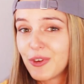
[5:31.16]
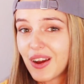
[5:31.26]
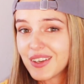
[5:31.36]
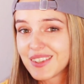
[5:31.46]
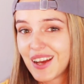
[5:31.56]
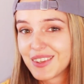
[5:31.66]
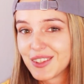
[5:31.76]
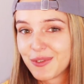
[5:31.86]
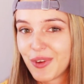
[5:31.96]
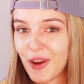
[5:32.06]
If you guys
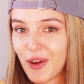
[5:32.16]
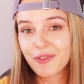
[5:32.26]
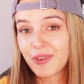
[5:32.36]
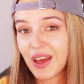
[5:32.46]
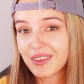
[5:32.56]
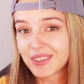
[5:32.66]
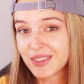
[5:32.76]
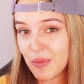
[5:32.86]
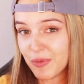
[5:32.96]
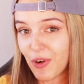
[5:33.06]
like this video, if you
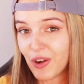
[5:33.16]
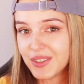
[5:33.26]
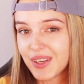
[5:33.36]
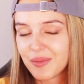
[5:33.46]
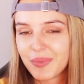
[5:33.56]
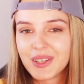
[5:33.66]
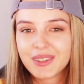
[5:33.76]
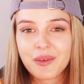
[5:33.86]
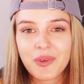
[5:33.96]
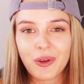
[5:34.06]
like this type of
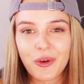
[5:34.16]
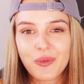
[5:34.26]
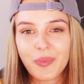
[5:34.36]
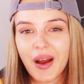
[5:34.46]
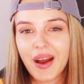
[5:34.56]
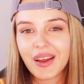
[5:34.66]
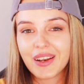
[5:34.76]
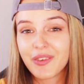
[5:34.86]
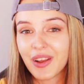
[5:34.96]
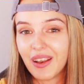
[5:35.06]
content, please let me know
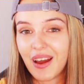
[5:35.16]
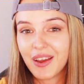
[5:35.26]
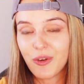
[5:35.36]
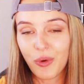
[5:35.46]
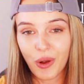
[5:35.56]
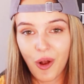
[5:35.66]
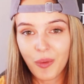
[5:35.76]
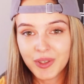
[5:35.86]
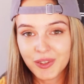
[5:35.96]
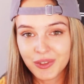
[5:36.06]
by leaving a like or
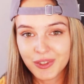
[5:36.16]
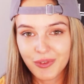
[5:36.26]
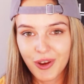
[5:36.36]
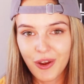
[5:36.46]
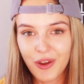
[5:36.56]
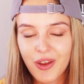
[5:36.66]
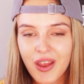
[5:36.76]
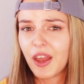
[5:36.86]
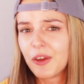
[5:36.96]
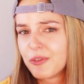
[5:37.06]
a comment on this
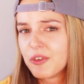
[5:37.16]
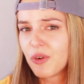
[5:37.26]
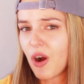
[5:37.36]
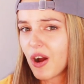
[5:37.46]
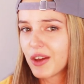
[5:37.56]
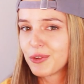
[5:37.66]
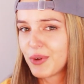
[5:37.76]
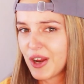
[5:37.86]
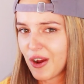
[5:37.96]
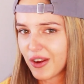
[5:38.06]
video. If you
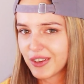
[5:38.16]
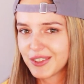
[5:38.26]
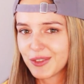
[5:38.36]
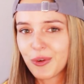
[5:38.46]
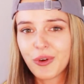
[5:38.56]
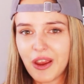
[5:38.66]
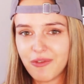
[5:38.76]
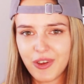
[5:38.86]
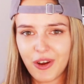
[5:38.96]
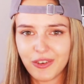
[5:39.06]
are a 3D artist
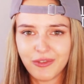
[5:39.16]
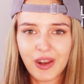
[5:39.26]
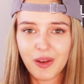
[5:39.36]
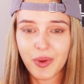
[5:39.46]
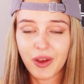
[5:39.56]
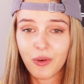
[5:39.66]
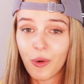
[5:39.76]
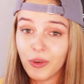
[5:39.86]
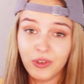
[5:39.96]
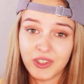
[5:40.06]
or a VR
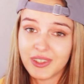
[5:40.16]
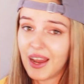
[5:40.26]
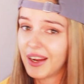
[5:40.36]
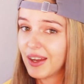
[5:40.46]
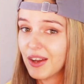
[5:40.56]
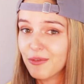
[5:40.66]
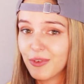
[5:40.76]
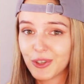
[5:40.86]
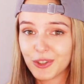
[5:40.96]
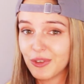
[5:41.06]
developer, or you just like
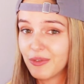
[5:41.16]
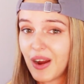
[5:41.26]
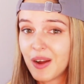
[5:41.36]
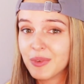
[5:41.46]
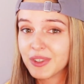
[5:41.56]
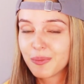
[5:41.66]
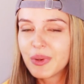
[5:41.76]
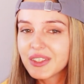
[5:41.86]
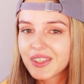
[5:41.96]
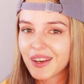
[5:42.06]
virtual
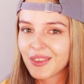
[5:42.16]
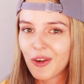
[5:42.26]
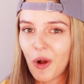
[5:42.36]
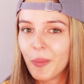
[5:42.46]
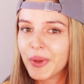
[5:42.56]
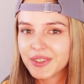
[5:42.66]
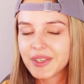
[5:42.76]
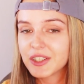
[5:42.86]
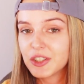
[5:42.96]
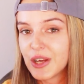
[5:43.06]
environments, please get in the
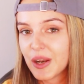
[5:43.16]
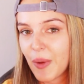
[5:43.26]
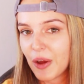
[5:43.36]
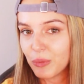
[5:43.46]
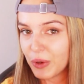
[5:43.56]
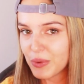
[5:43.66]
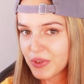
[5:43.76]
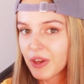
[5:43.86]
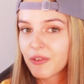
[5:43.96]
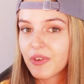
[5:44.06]
comments. Let's chat about
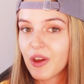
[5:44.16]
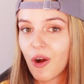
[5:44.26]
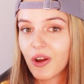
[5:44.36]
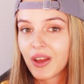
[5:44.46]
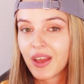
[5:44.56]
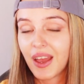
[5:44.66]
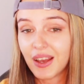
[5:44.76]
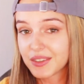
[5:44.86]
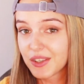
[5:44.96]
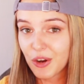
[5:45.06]
where we think VR
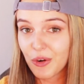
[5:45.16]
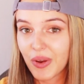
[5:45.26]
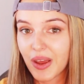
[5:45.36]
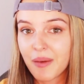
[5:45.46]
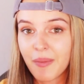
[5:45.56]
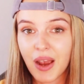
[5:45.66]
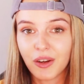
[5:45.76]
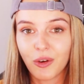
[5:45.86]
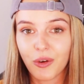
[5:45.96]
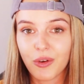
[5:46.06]
as a career
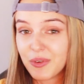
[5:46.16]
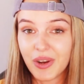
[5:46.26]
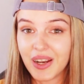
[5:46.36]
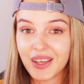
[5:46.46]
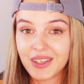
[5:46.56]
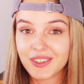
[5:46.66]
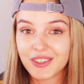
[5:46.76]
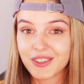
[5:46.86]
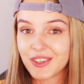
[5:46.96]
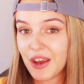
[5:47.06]
might go. I'd be really
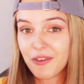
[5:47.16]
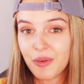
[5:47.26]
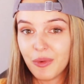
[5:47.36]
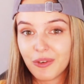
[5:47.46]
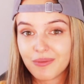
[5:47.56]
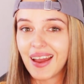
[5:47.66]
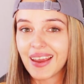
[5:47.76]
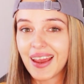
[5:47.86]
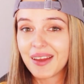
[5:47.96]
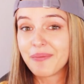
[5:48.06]
keen just to hear from
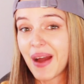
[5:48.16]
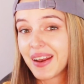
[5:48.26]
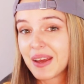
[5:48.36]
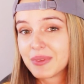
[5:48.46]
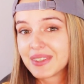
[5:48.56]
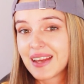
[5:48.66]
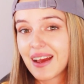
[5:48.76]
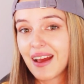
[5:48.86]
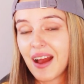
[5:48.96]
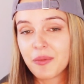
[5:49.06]
you. Again, my name
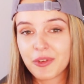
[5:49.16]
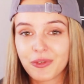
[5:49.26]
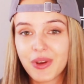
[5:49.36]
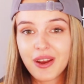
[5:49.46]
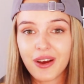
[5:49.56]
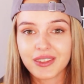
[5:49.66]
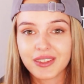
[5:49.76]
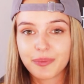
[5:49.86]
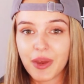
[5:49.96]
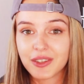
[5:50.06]
is Leah. I'm a 3D
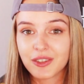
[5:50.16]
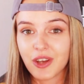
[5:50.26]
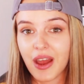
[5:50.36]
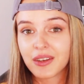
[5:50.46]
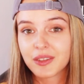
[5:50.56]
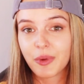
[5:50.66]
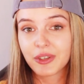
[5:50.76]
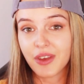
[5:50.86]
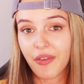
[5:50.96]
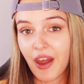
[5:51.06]
artist based in
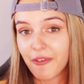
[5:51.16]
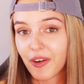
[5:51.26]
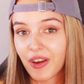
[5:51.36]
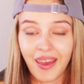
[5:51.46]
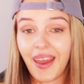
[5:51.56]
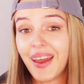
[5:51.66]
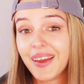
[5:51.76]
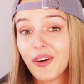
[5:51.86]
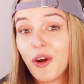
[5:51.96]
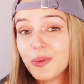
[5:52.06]
Johannesburg, South Africa,
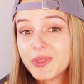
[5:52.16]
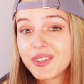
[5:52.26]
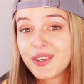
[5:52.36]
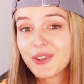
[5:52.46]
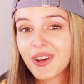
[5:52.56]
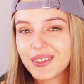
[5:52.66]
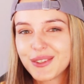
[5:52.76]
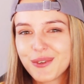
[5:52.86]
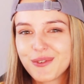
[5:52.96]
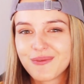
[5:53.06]
and I hope to see you
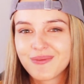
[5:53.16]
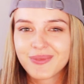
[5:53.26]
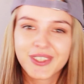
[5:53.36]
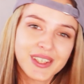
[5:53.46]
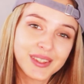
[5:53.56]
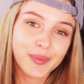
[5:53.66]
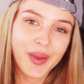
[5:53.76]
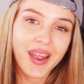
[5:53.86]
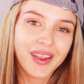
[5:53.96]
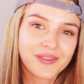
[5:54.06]
guys soon.
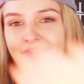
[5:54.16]
Cheers, bye.